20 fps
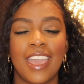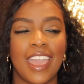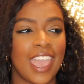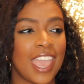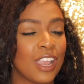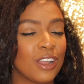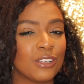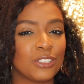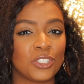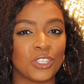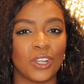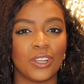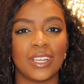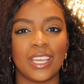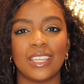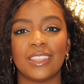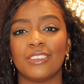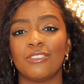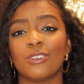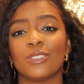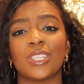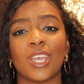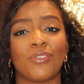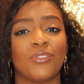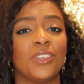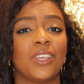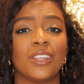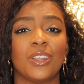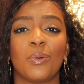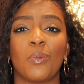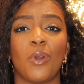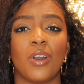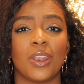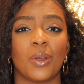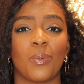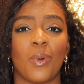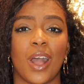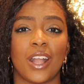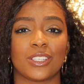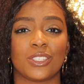hair journey, then you're definitely going to
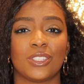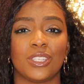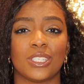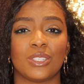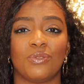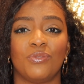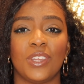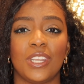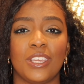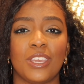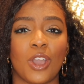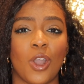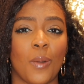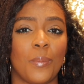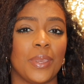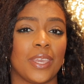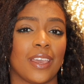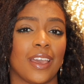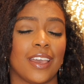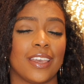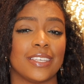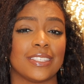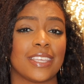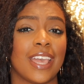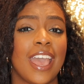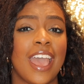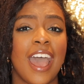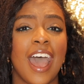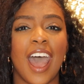want to watch this video because